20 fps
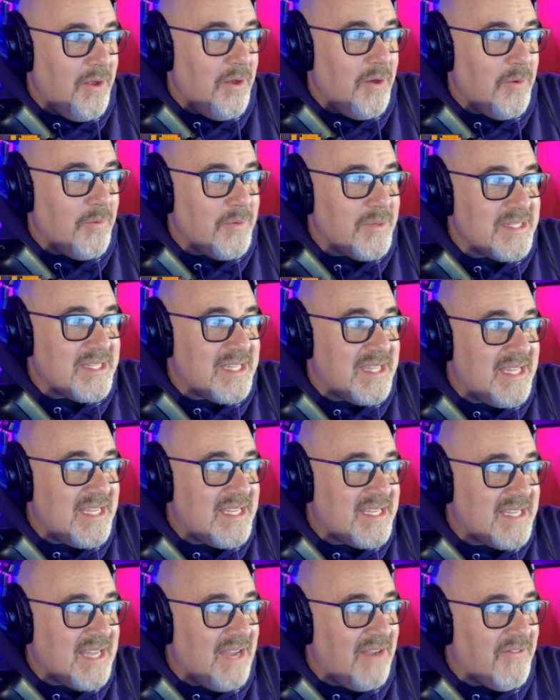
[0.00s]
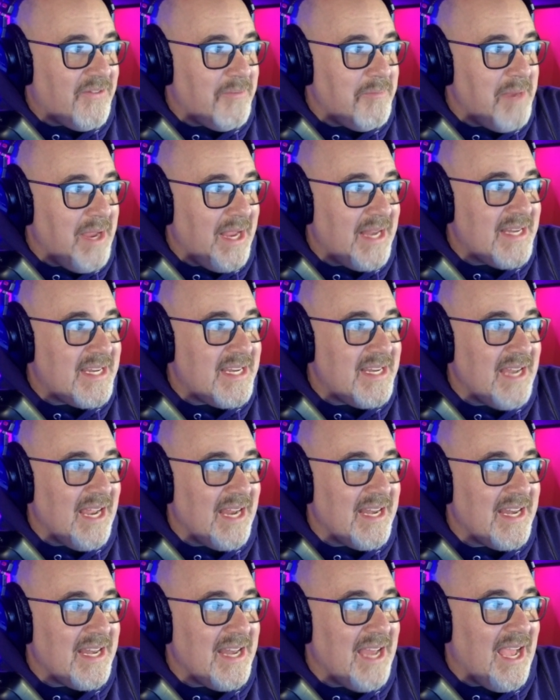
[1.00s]
was this set from
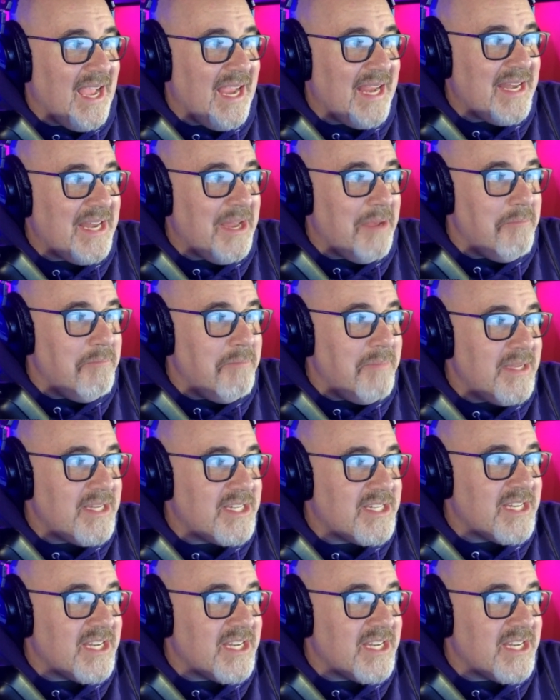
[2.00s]
1999, Mission